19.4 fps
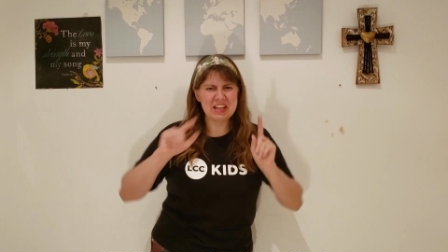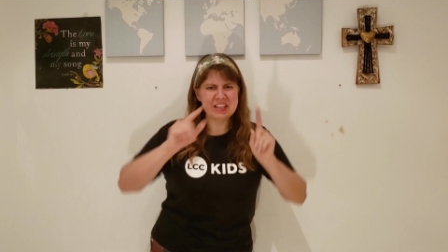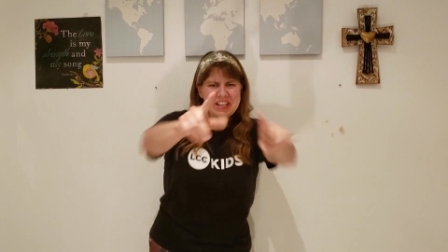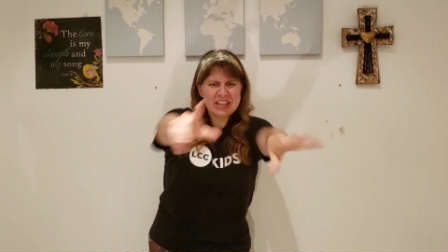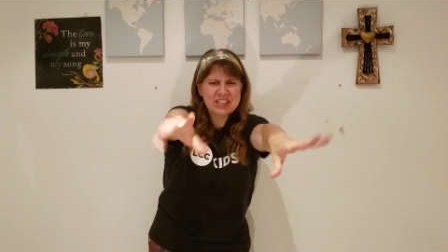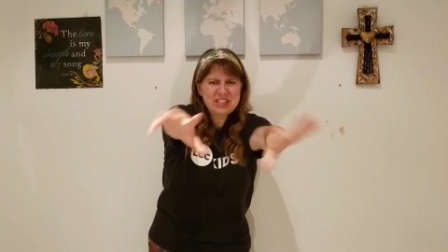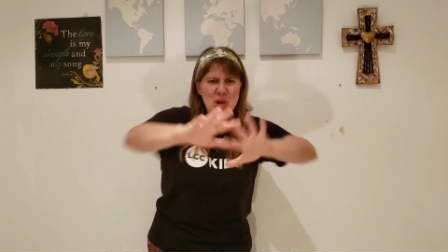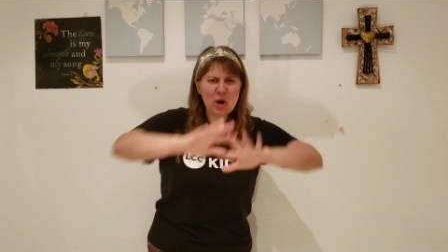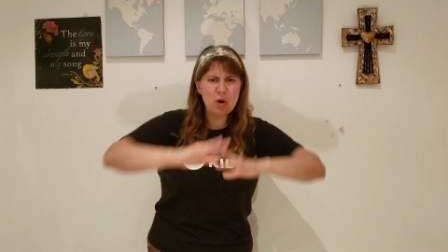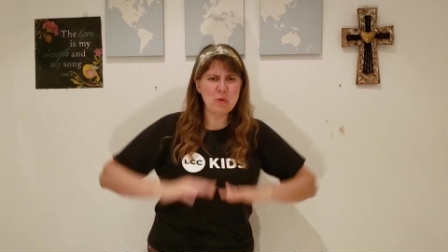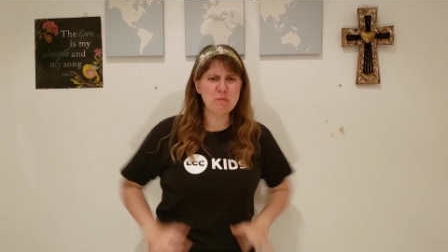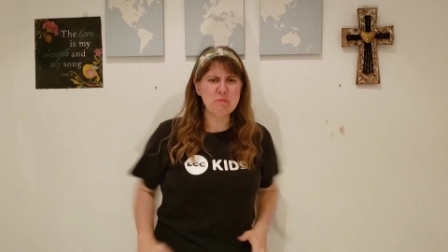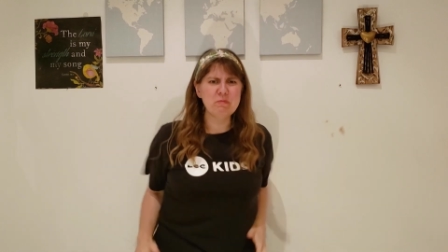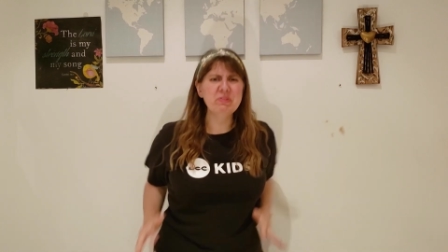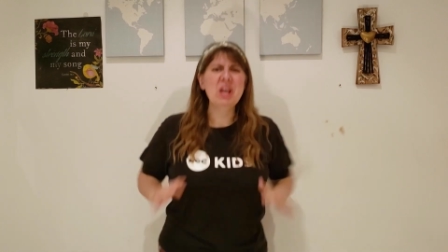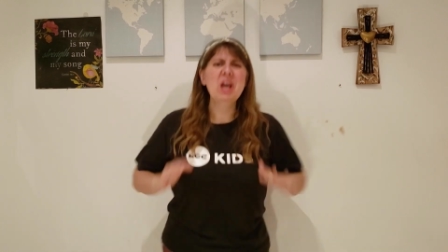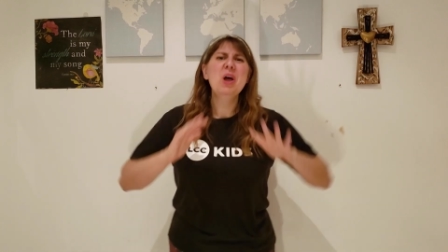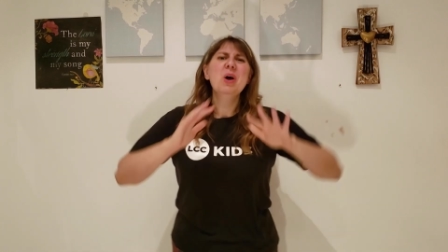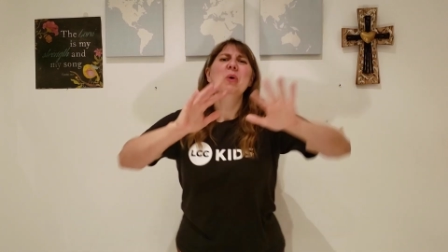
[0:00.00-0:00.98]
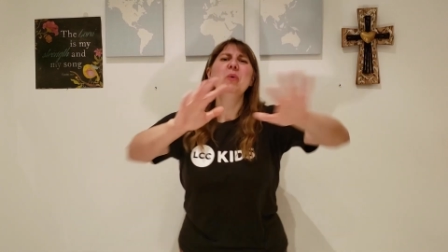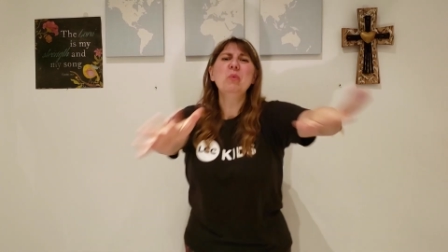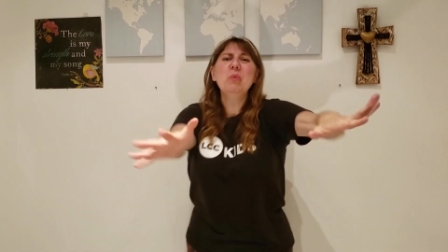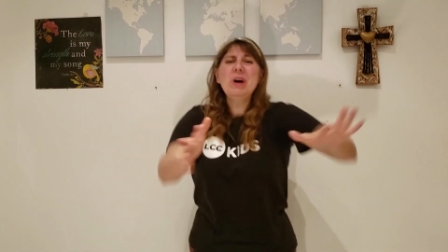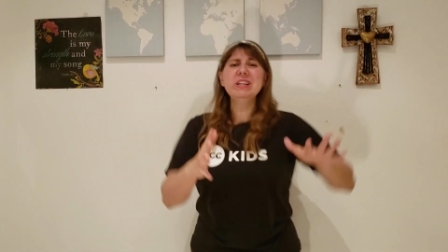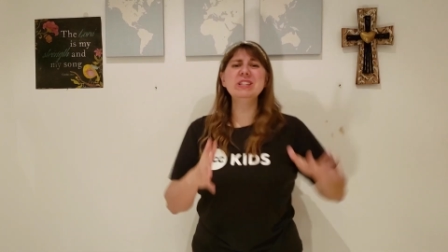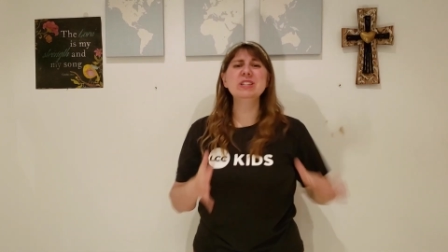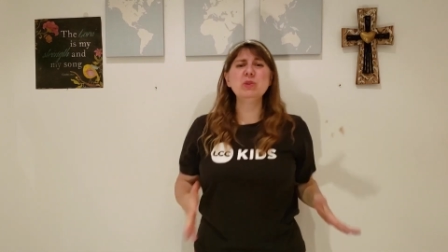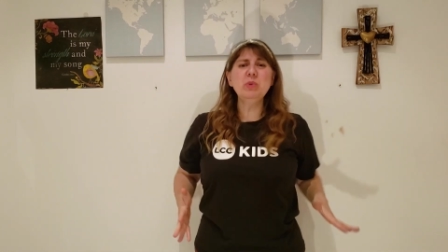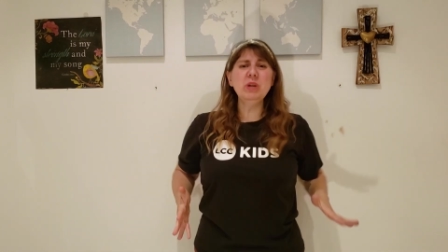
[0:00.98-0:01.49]
Let's go.
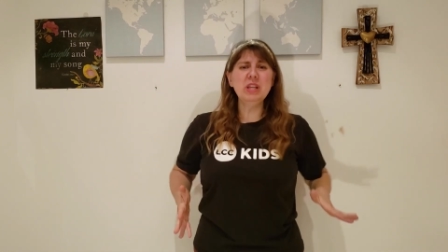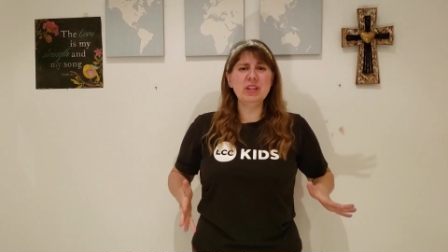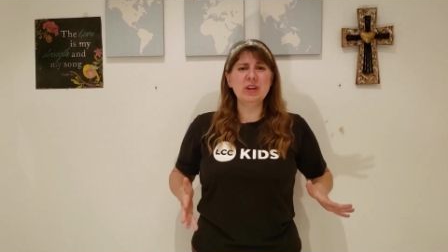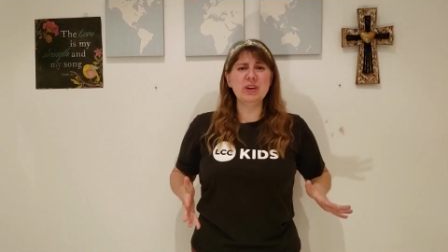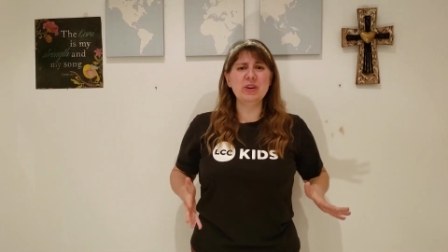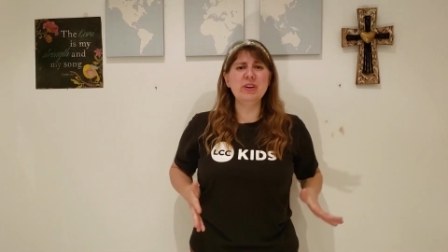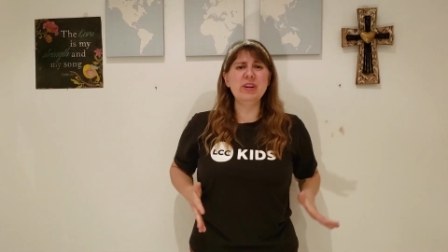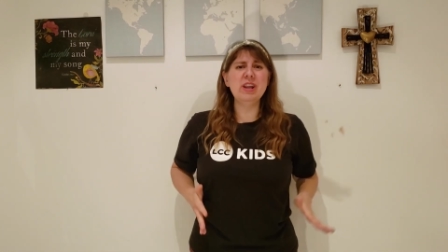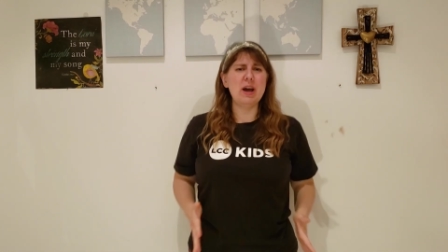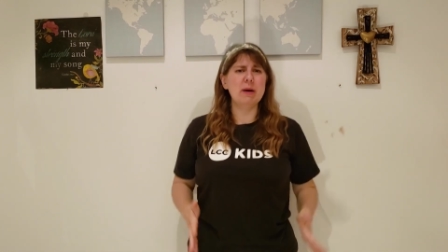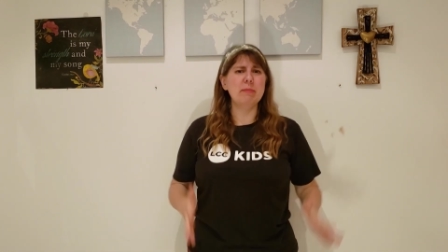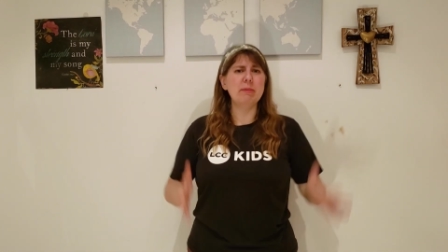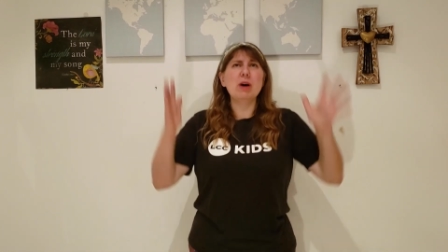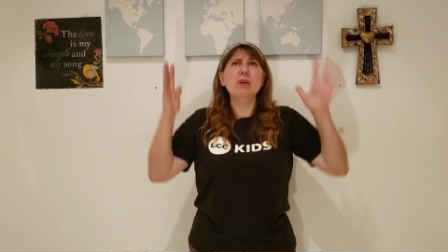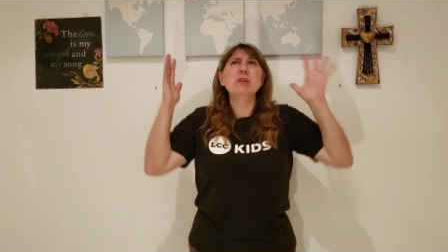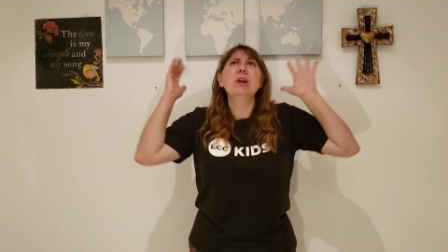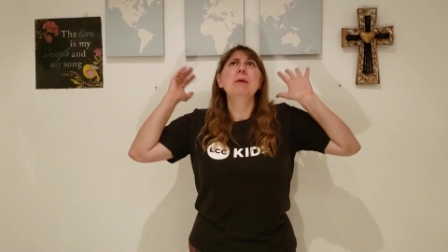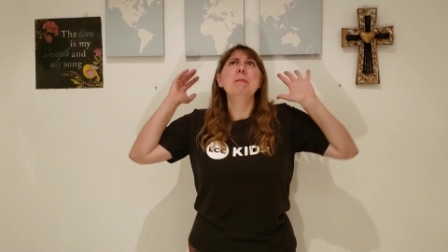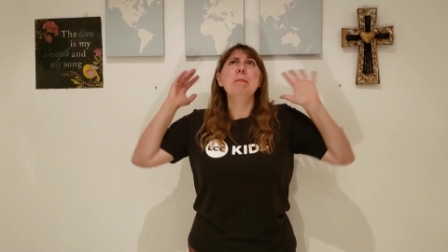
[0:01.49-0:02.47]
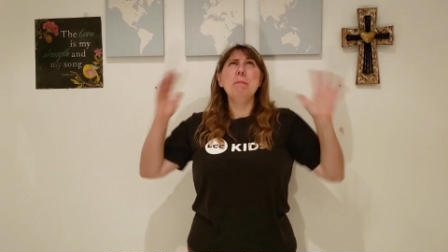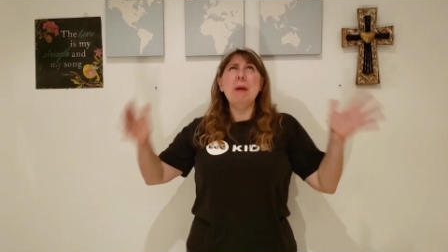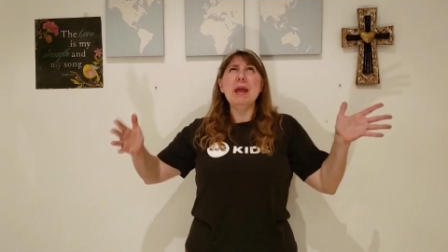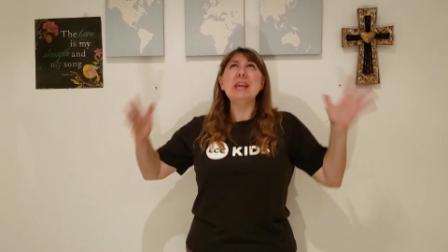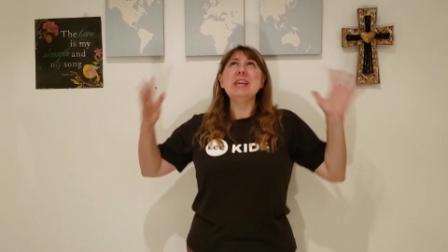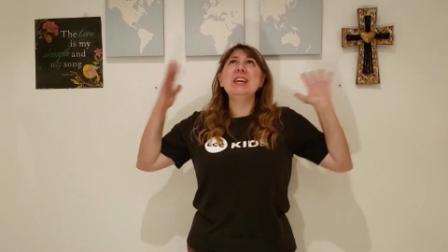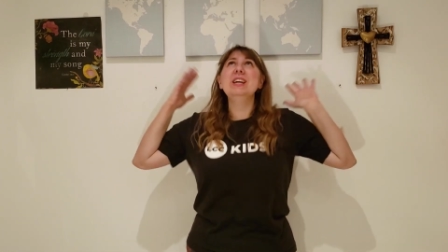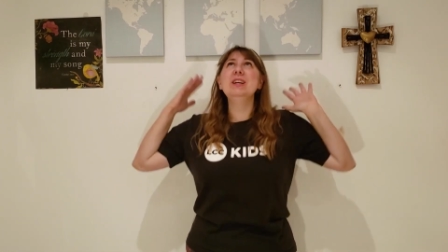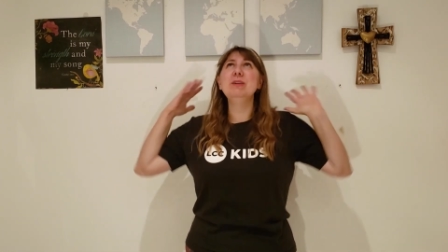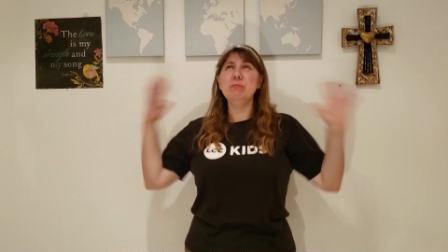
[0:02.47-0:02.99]
What did we learn about
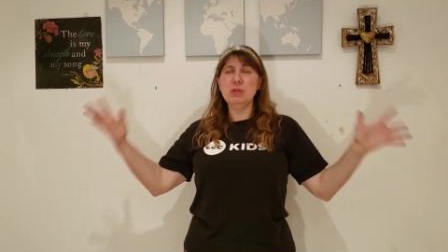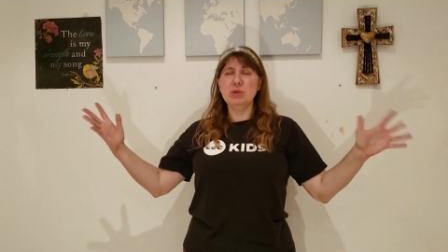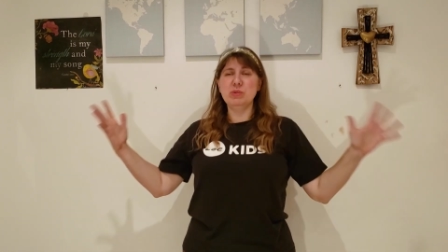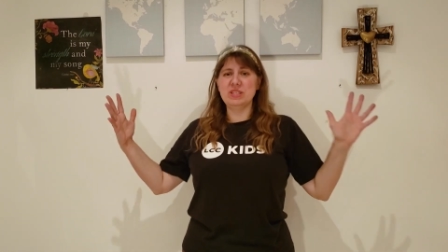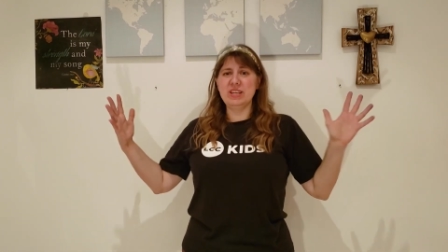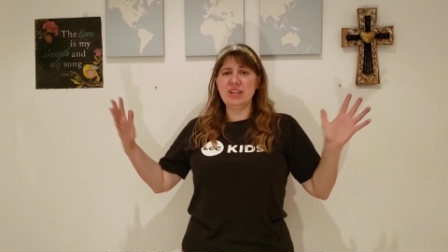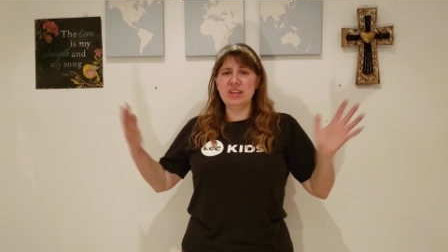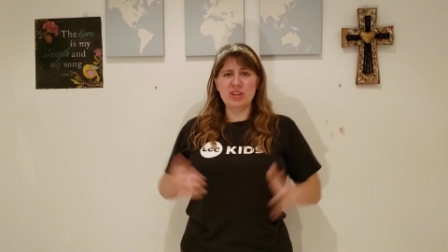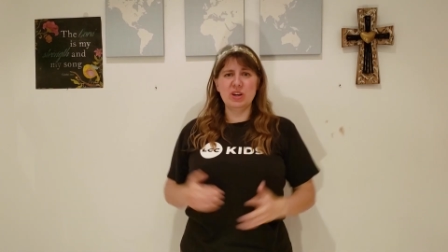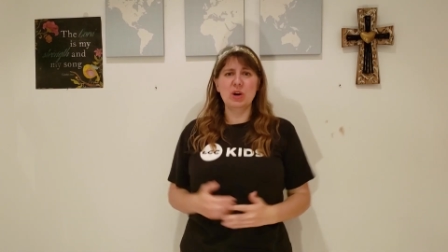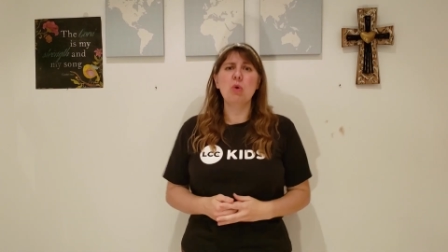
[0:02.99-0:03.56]
making music?